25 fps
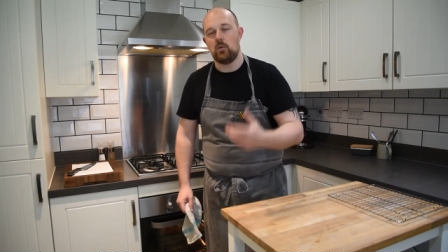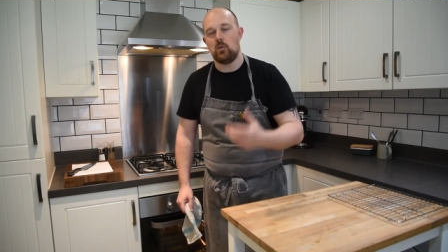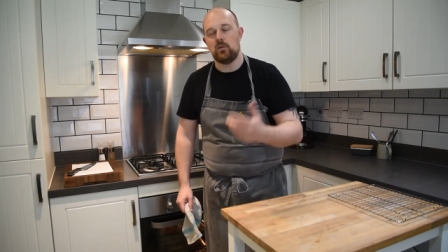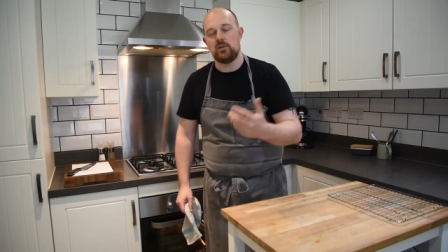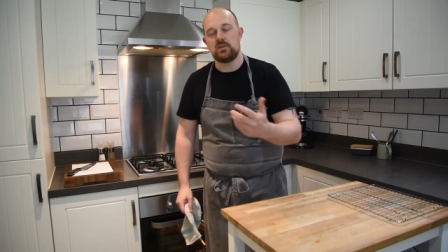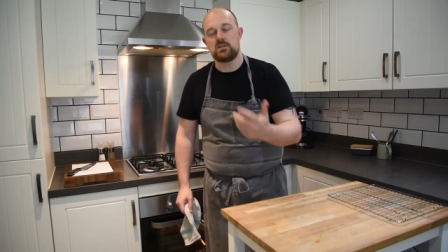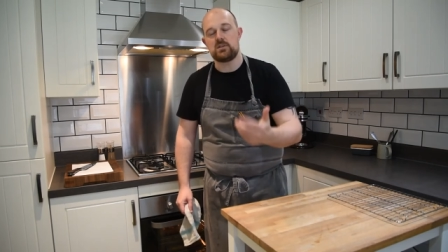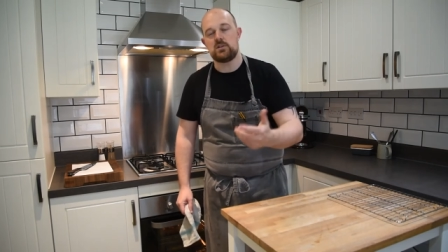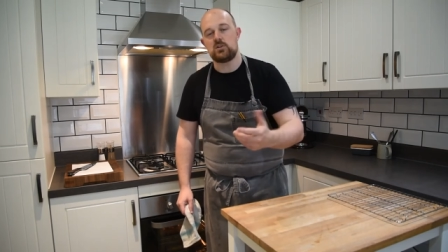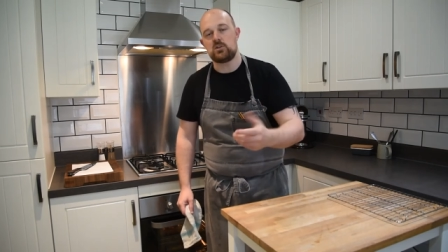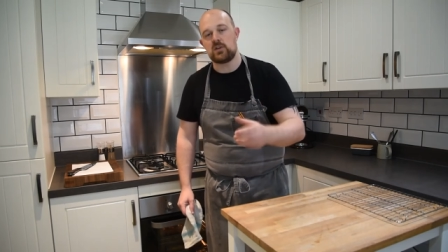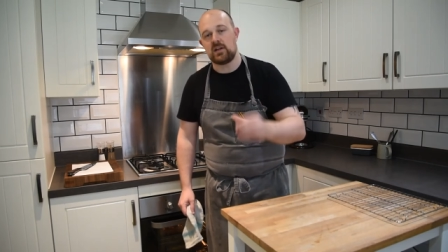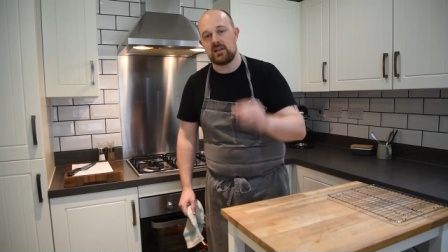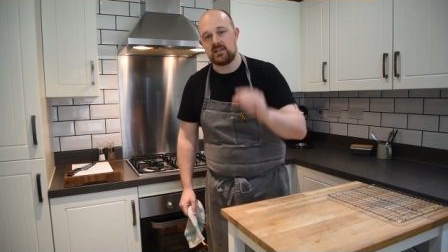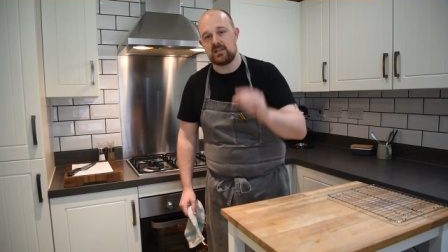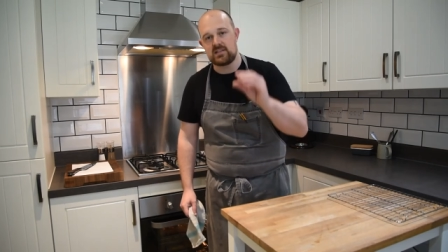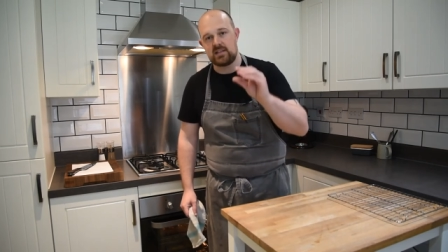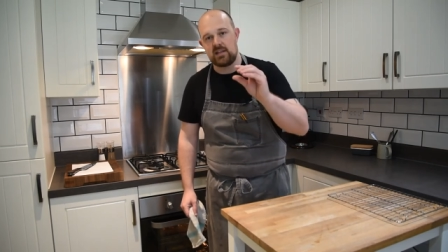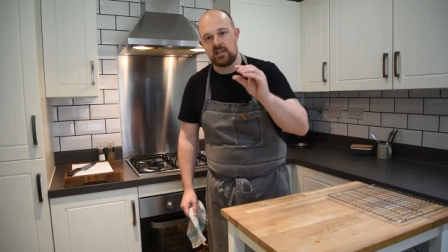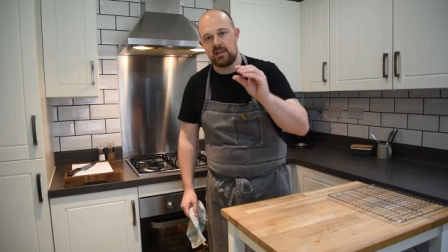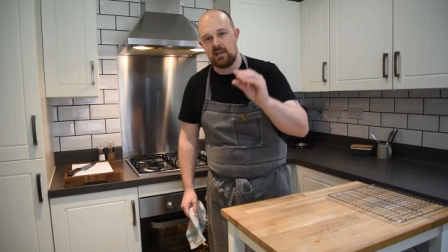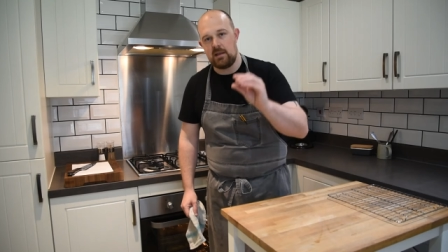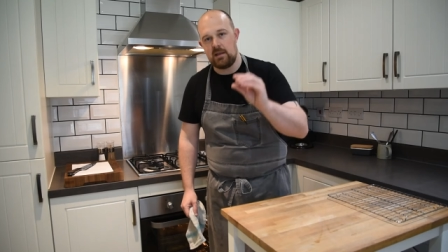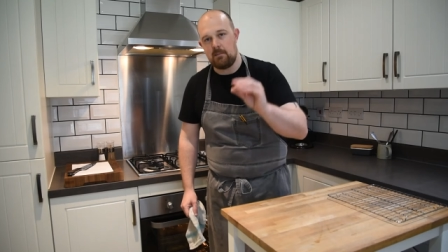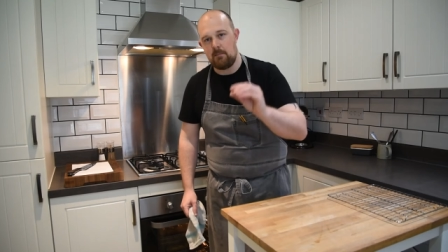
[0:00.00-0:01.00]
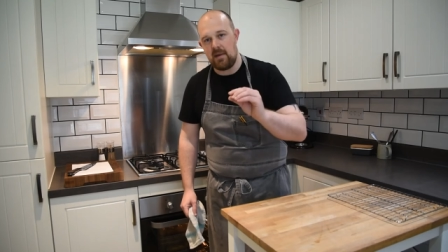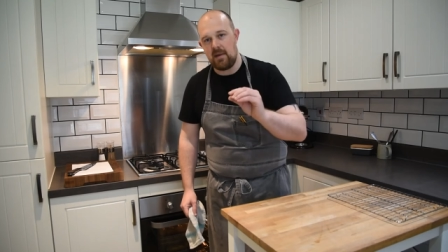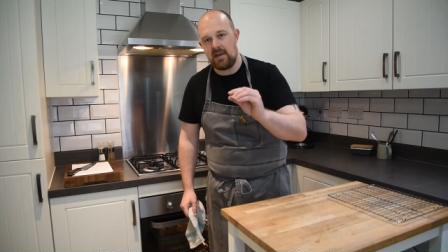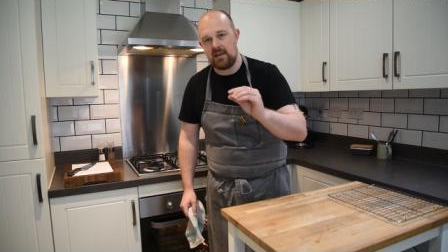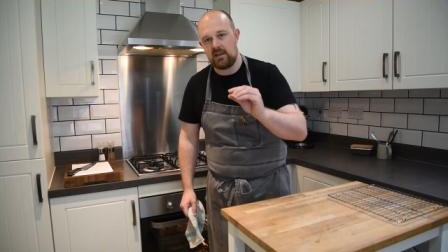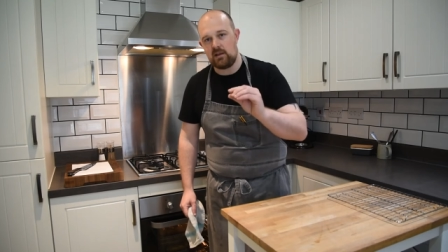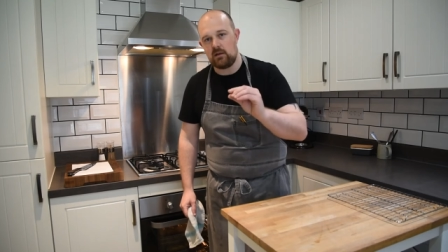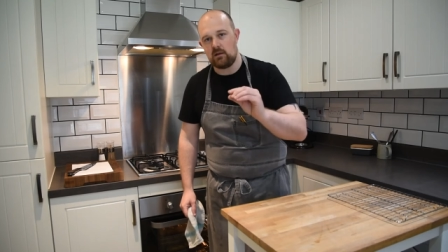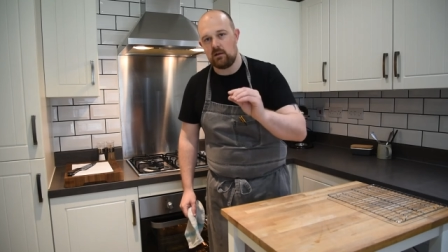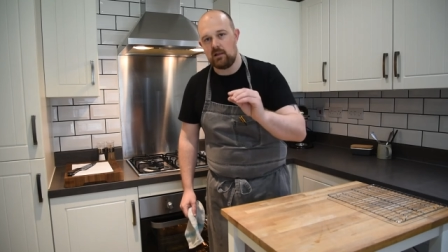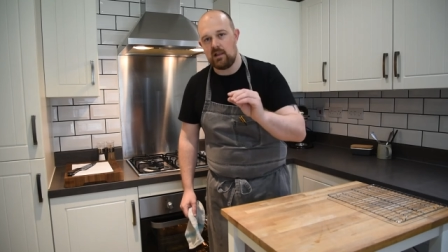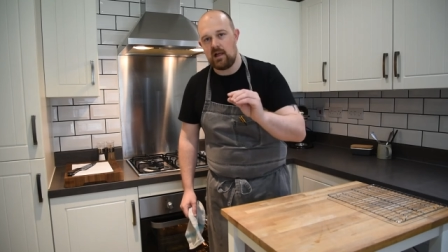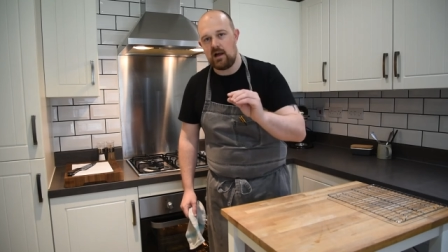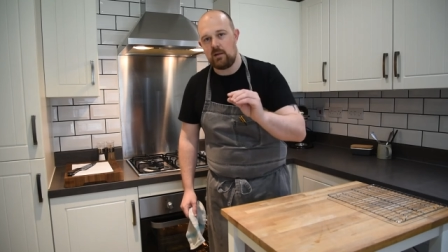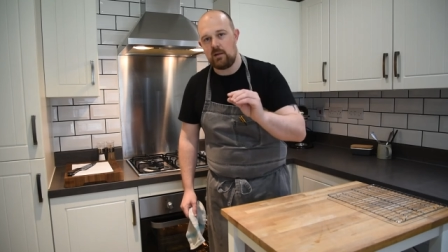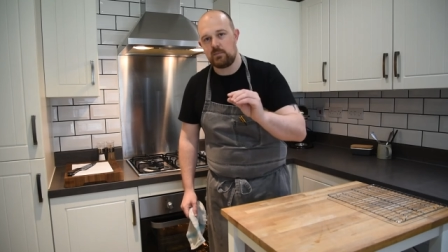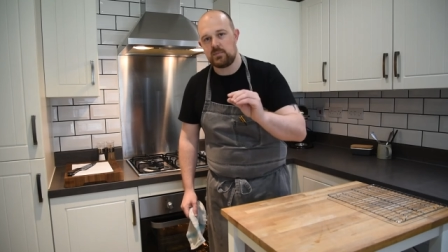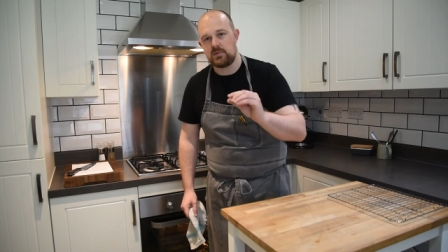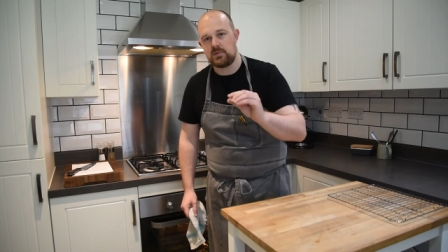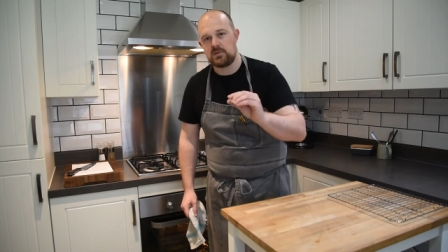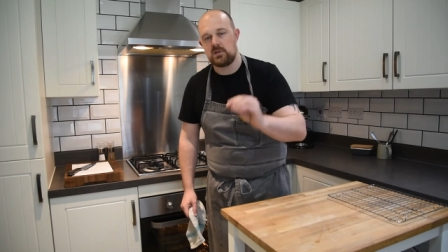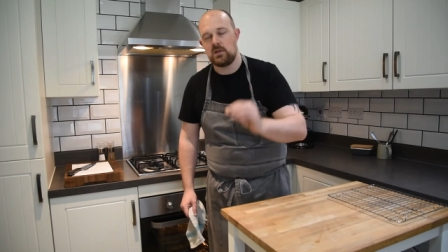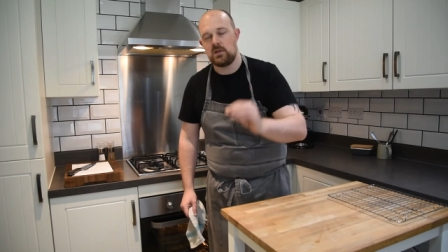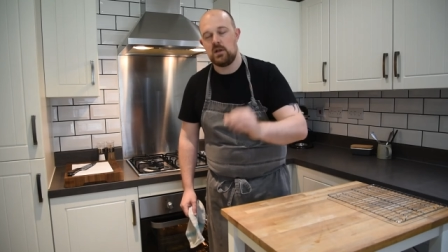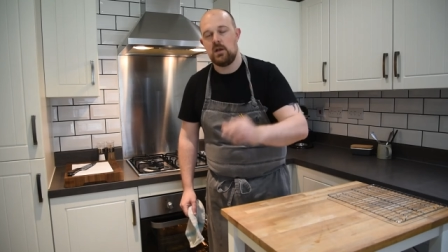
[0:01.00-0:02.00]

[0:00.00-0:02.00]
there's a chance that they may collapse.